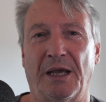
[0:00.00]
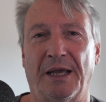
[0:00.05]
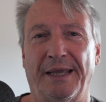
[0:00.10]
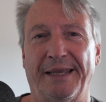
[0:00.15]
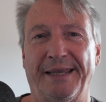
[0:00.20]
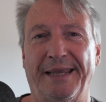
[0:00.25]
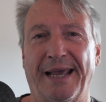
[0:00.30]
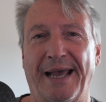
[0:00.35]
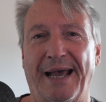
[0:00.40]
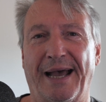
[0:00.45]

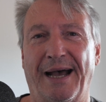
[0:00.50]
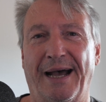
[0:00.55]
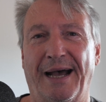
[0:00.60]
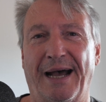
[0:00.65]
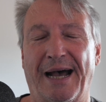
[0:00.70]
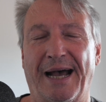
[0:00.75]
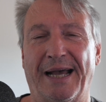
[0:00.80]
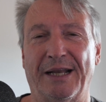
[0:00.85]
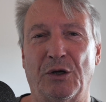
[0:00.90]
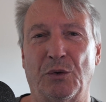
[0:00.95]
yeah,
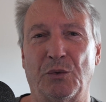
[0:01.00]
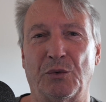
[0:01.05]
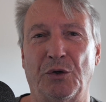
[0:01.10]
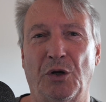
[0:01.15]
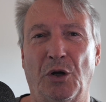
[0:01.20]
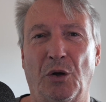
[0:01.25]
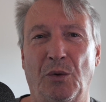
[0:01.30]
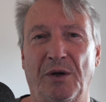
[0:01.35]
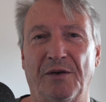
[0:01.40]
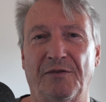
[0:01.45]
I don't
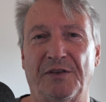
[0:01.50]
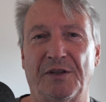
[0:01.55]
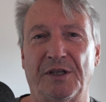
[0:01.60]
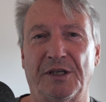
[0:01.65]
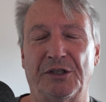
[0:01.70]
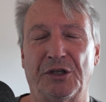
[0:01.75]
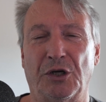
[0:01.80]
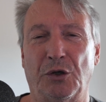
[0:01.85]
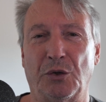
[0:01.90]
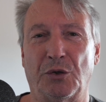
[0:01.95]
know if the
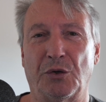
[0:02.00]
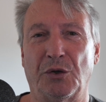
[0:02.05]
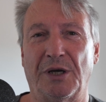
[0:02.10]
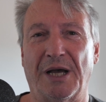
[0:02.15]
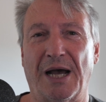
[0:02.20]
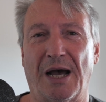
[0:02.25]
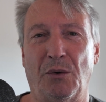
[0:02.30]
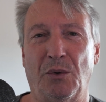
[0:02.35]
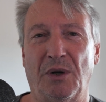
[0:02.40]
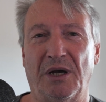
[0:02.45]

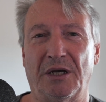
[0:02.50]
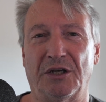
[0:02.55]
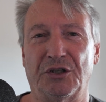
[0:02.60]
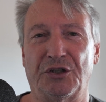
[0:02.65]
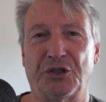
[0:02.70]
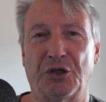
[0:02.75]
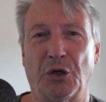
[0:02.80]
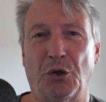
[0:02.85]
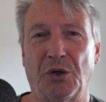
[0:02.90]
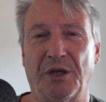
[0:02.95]
Tokugawa
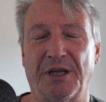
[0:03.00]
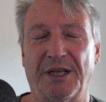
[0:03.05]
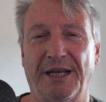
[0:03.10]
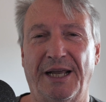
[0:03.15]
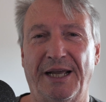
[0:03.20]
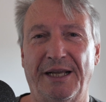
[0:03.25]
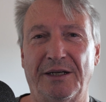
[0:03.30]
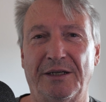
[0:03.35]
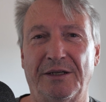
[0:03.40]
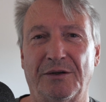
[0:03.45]

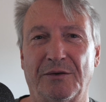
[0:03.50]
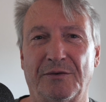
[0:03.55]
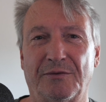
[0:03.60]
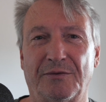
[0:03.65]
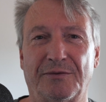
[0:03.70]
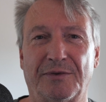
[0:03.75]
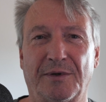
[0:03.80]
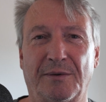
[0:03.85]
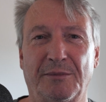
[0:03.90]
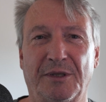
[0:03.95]
shogunate
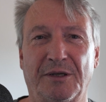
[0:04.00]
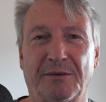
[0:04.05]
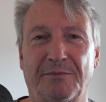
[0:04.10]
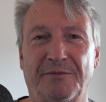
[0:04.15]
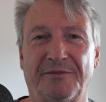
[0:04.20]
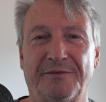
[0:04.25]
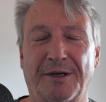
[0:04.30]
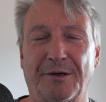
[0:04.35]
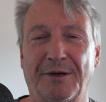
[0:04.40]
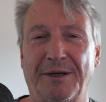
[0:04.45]
from the
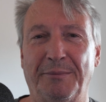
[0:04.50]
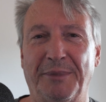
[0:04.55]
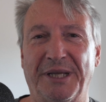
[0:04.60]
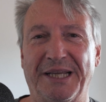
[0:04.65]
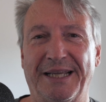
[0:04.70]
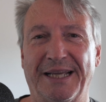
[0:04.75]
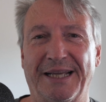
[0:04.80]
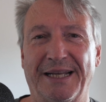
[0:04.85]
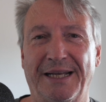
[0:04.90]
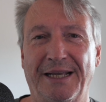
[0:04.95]
very
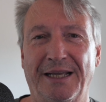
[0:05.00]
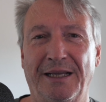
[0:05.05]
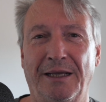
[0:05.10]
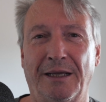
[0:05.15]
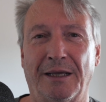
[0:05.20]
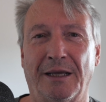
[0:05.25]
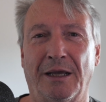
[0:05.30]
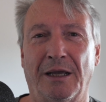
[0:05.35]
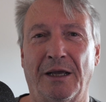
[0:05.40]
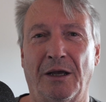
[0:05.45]
beginning
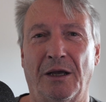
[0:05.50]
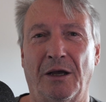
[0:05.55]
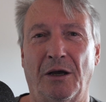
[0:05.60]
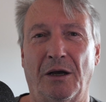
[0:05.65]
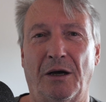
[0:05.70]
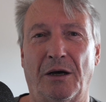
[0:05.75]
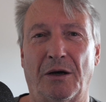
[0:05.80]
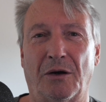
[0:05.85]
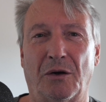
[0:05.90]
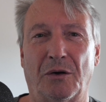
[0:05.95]

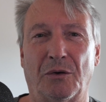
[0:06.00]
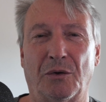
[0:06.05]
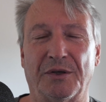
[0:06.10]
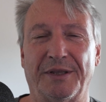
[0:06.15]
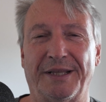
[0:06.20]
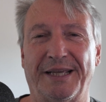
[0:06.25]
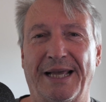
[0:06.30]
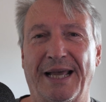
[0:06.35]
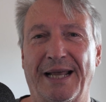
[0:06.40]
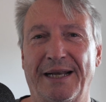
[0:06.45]
or
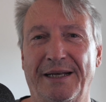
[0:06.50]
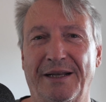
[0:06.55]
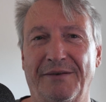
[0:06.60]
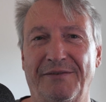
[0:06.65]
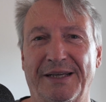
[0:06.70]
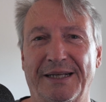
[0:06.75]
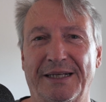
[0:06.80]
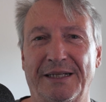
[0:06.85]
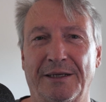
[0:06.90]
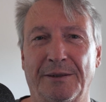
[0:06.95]
the end of
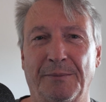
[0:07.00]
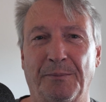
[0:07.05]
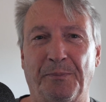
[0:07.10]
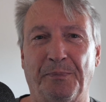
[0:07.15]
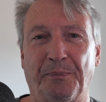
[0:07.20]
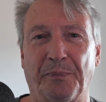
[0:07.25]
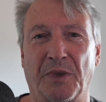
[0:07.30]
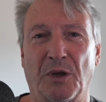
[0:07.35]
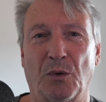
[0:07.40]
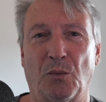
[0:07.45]
it
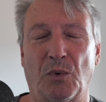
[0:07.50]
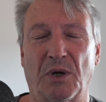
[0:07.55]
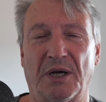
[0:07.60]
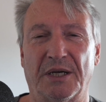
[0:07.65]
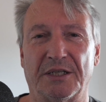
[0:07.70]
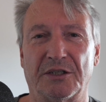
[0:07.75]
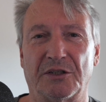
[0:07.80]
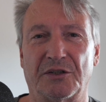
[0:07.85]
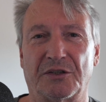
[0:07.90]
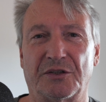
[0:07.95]

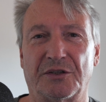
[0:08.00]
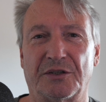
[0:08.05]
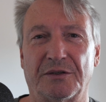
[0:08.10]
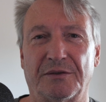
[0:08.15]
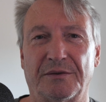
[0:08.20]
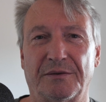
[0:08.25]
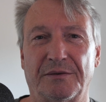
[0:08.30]
was